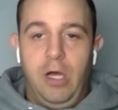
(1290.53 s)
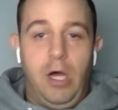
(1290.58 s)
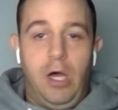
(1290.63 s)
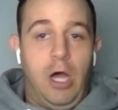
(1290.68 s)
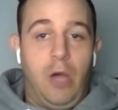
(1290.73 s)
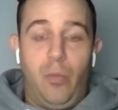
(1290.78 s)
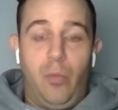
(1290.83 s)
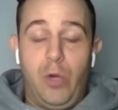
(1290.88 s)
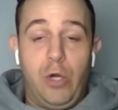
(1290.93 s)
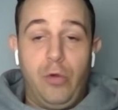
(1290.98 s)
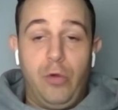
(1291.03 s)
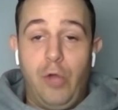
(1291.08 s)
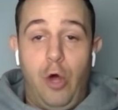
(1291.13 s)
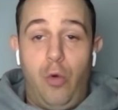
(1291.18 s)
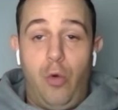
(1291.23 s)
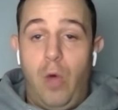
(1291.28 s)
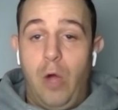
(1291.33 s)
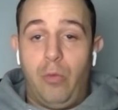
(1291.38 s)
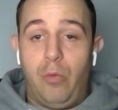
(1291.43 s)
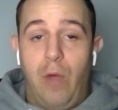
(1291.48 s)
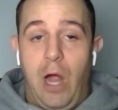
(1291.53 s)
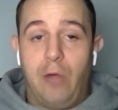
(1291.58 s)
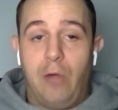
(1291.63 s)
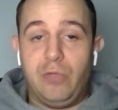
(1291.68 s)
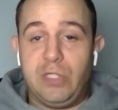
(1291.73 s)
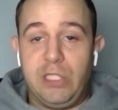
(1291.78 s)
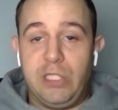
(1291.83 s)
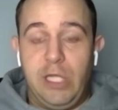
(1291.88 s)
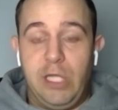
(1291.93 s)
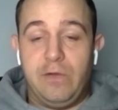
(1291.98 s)
We don't know what wide
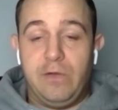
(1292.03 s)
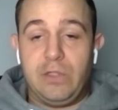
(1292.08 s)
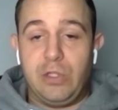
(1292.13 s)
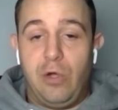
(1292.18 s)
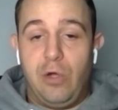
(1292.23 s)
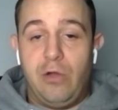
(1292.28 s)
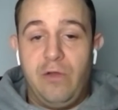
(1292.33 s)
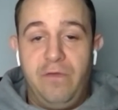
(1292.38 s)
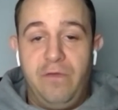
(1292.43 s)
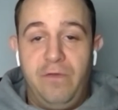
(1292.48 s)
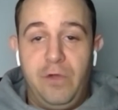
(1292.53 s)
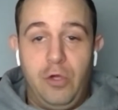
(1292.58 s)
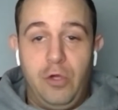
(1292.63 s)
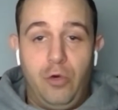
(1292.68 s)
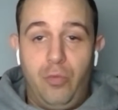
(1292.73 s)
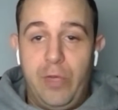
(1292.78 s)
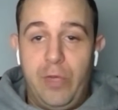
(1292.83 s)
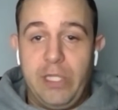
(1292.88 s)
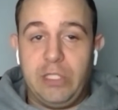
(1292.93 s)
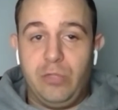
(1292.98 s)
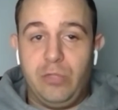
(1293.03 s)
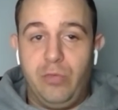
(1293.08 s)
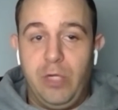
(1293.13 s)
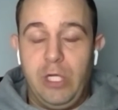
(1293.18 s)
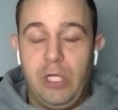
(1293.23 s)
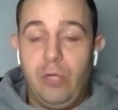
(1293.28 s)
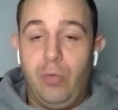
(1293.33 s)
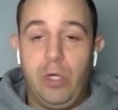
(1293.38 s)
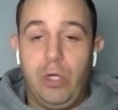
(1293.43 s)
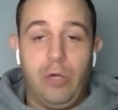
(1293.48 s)
receivers are on the field week to
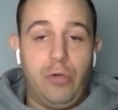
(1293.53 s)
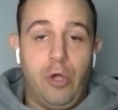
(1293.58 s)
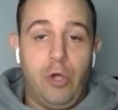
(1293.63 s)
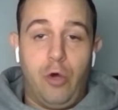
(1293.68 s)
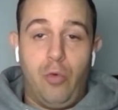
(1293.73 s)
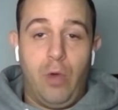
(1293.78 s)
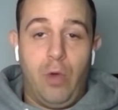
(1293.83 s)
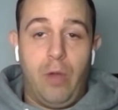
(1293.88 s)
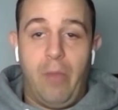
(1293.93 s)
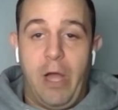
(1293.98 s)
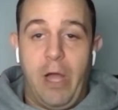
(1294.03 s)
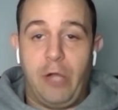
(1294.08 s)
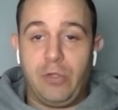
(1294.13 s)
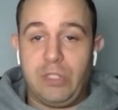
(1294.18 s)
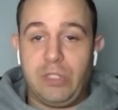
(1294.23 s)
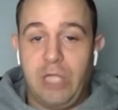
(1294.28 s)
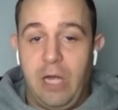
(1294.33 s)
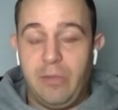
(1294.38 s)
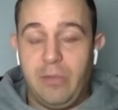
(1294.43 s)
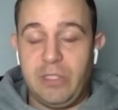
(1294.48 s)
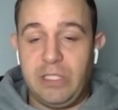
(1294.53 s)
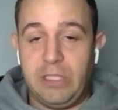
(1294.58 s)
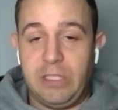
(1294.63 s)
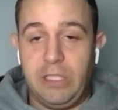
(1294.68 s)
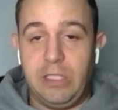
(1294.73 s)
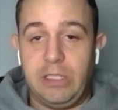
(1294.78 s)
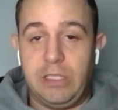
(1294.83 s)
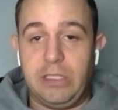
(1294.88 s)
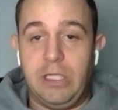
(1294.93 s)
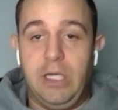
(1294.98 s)
week. We don't know where Michael Thomas
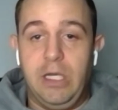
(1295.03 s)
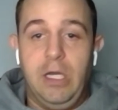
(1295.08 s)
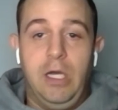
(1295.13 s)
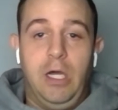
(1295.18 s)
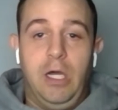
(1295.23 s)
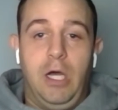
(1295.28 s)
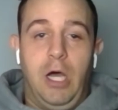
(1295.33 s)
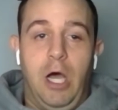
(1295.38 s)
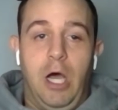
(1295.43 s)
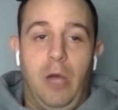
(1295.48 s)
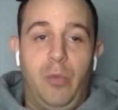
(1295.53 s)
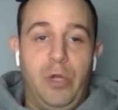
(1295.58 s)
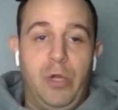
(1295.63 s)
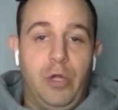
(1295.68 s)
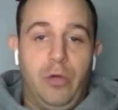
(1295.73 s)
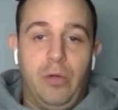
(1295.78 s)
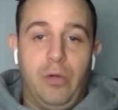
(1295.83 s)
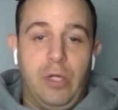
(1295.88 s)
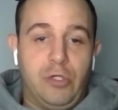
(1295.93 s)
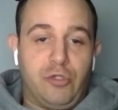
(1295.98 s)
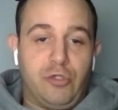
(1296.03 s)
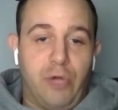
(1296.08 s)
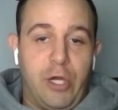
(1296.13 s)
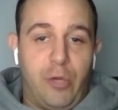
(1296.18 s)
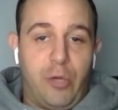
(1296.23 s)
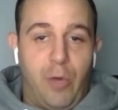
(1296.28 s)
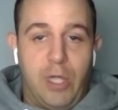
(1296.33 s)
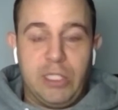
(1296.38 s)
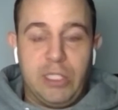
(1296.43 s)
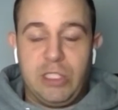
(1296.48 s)
is.
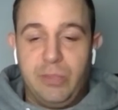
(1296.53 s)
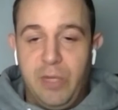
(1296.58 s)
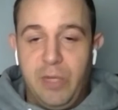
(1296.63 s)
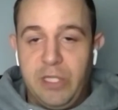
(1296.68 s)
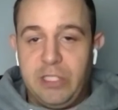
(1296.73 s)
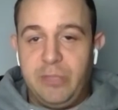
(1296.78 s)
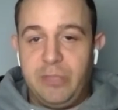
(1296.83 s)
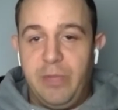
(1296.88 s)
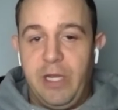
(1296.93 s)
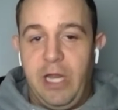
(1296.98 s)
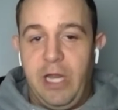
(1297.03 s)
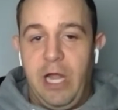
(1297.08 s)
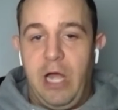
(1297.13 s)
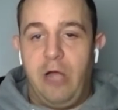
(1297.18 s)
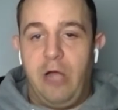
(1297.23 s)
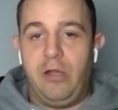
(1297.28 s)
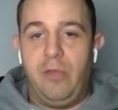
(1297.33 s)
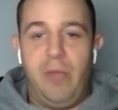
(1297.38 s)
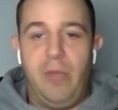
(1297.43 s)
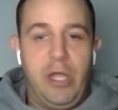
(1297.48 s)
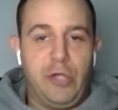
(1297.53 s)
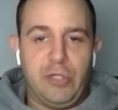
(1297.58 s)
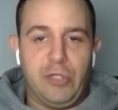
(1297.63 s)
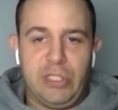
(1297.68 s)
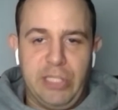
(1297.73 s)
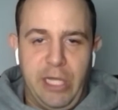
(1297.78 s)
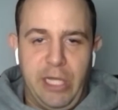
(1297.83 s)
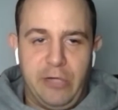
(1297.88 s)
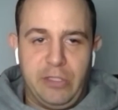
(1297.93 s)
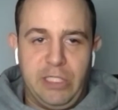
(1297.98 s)
Traquan Smith's been out. Emmanuel
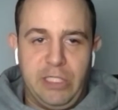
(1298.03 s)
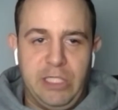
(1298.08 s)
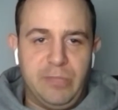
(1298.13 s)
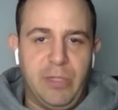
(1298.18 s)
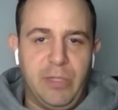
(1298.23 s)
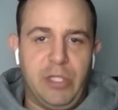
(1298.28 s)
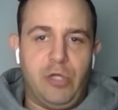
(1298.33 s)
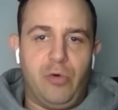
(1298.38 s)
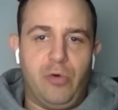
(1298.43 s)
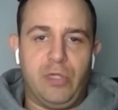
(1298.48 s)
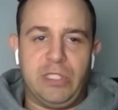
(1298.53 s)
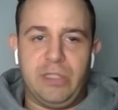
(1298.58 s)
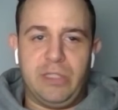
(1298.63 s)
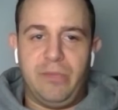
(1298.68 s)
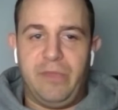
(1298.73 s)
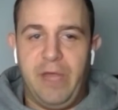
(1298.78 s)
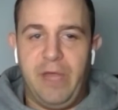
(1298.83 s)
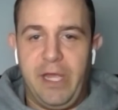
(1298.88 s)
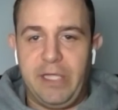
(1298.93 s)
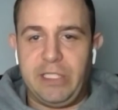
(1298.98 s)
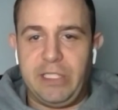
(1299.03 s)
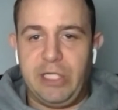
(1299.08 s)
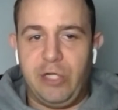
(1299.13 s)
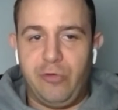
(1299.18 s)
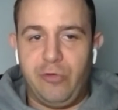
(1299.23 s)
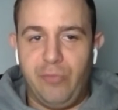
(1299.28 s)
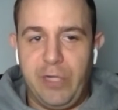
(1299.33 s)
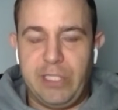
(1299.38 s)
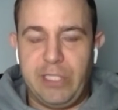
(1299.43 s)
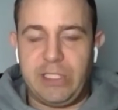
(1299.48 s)
Sanders, he's been doing some things here
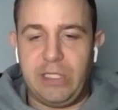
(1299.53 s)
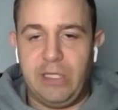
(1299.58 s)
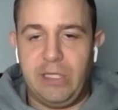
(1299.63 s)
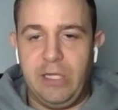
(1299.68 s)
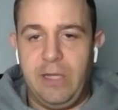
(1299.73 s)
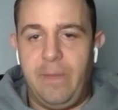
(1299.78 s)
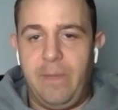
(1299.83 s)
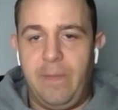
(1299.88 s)
recently.